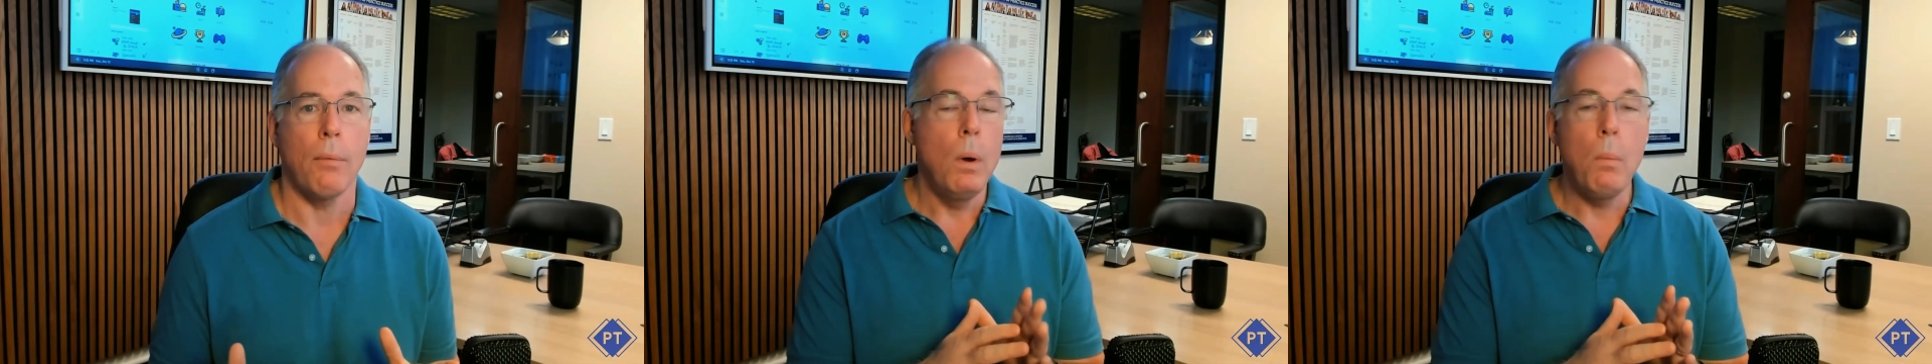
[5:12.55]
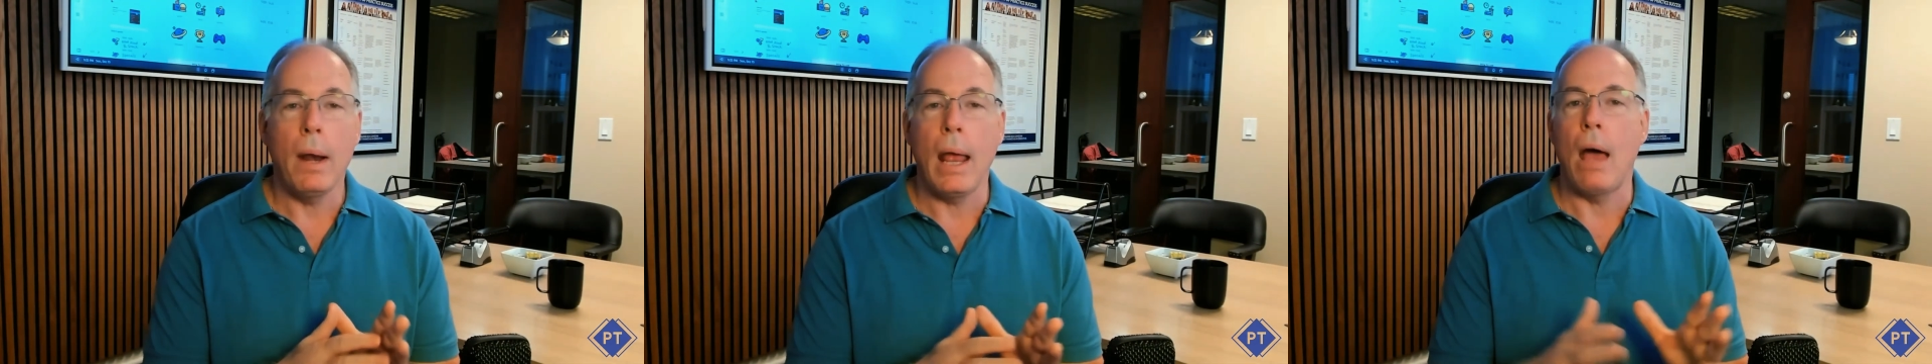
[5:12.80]

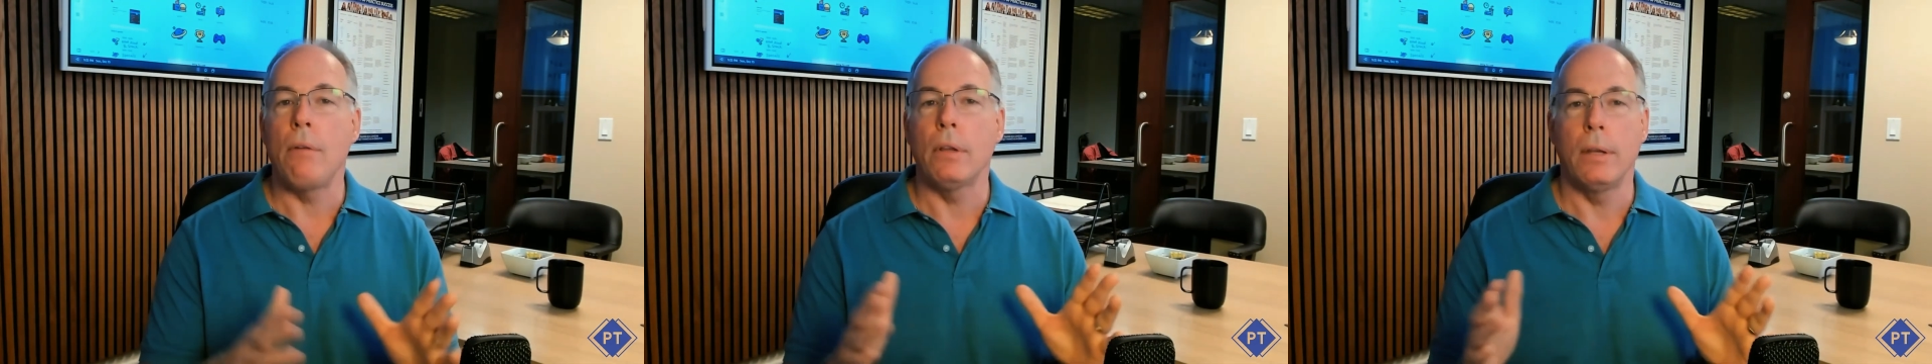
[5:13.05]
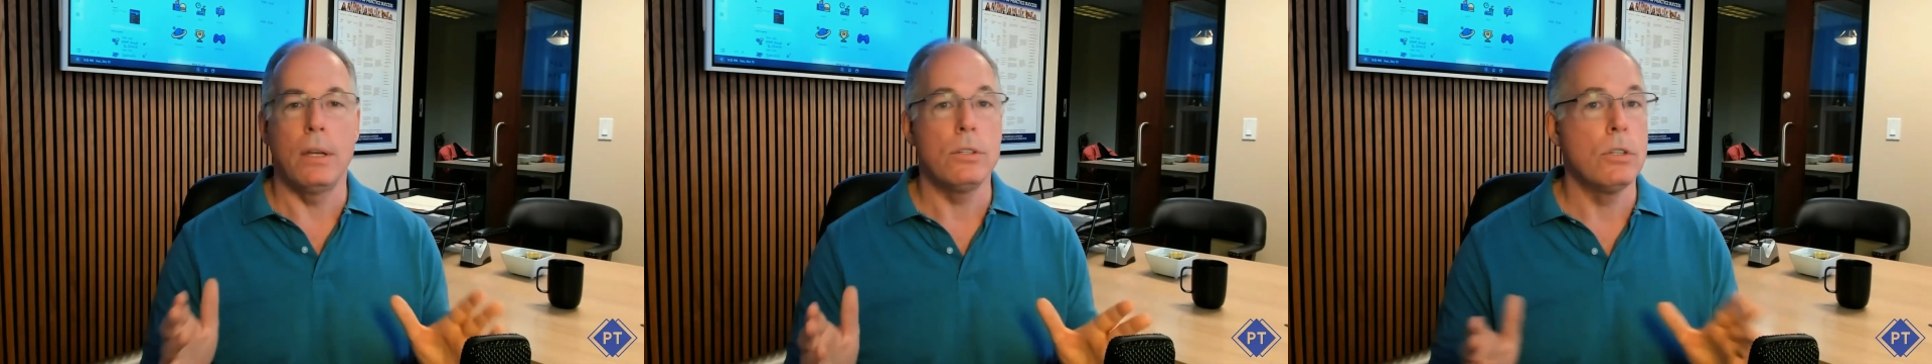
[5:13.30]
We want to have
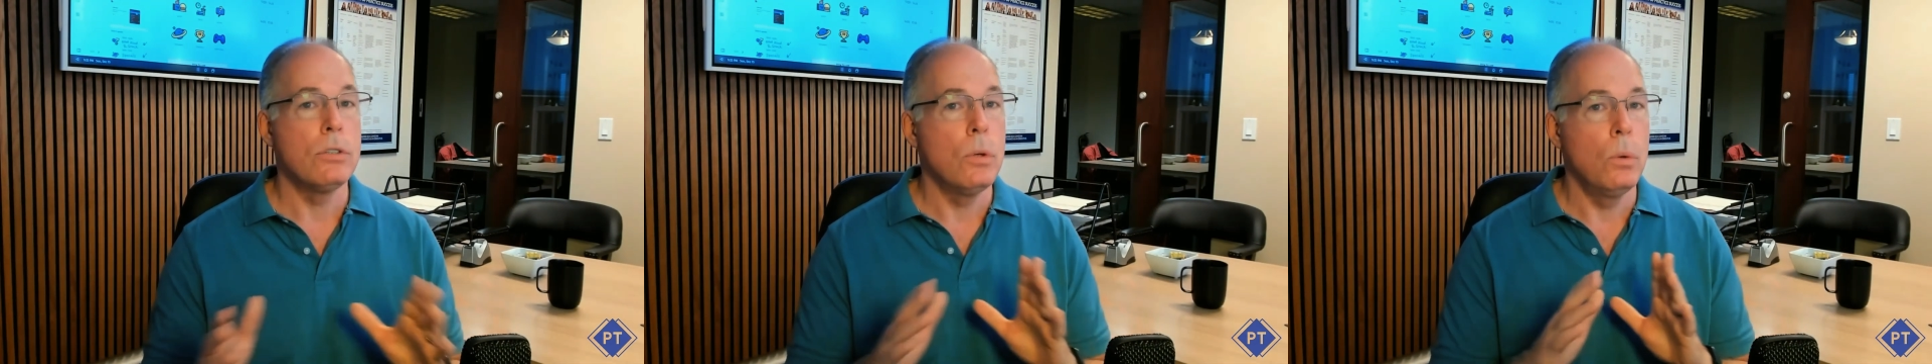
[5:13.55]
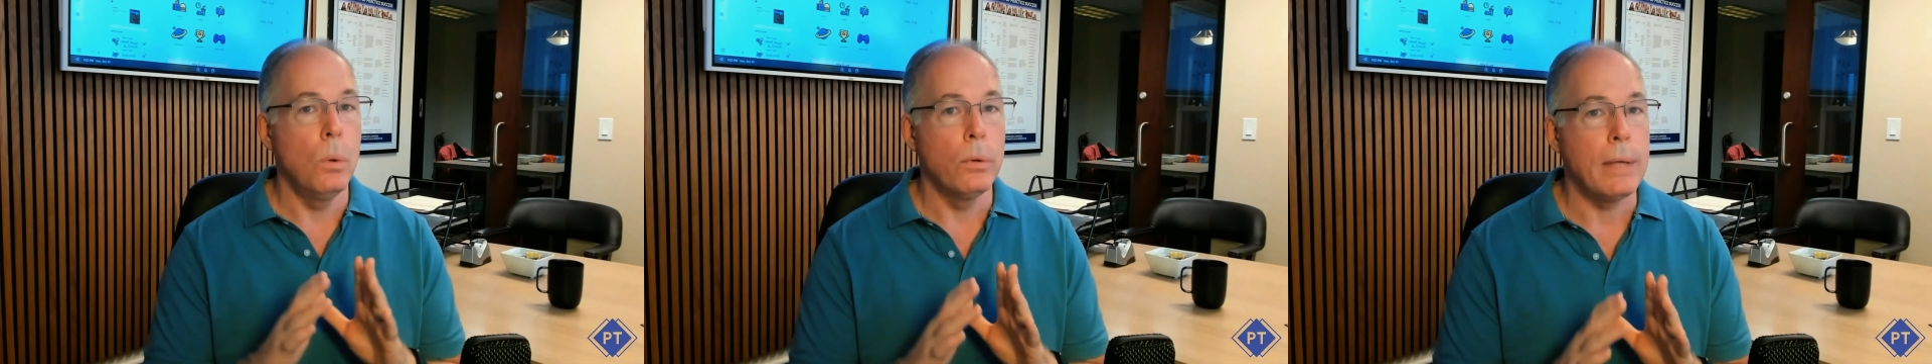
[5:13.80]
clinicians
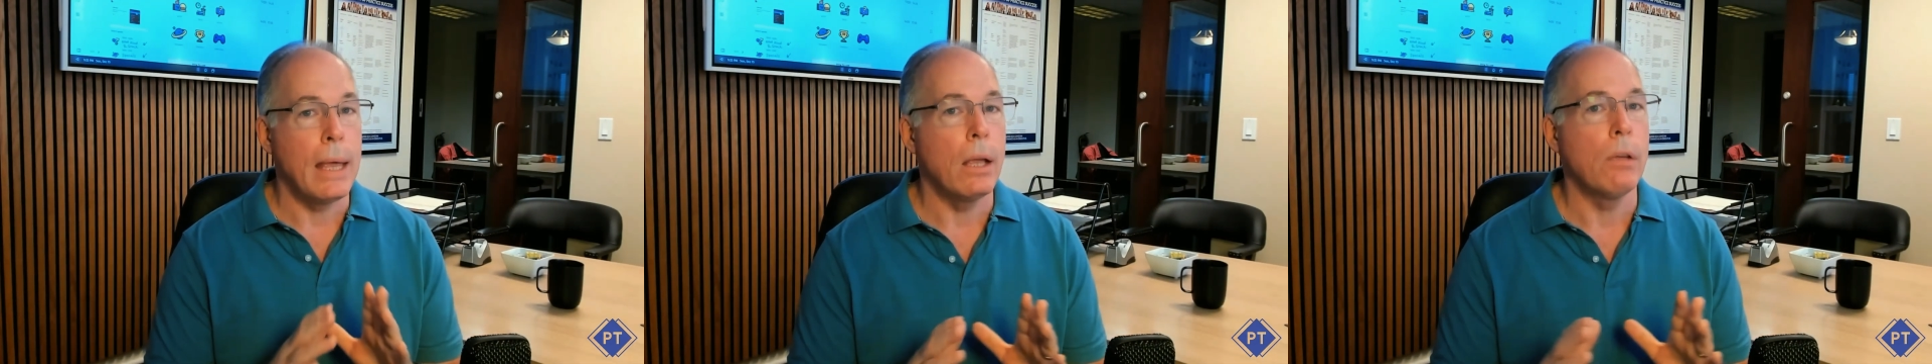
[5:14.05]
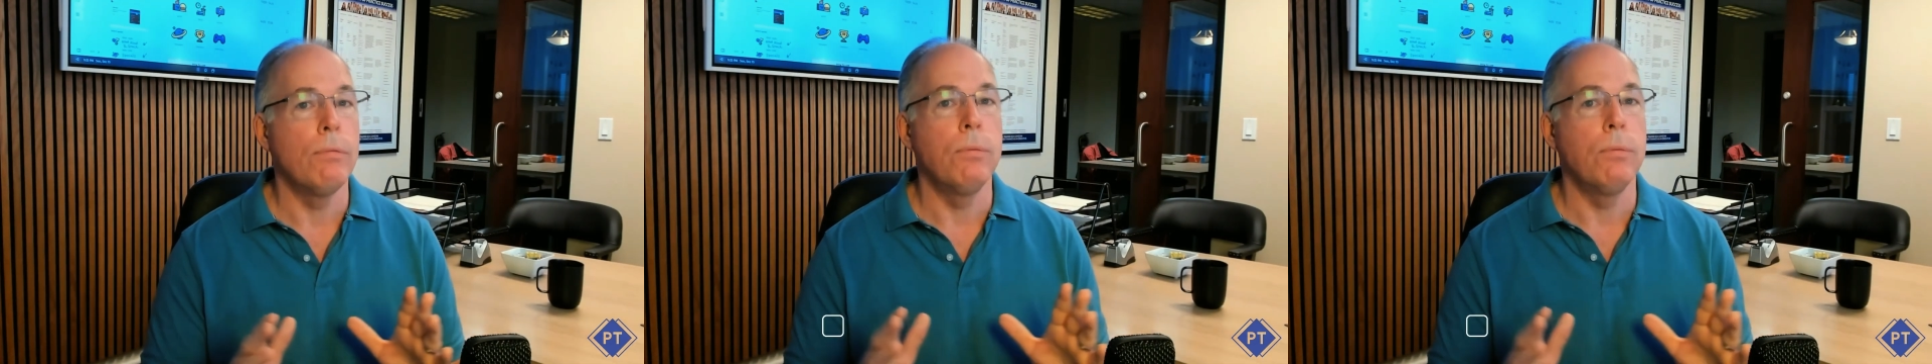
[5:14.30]
who will take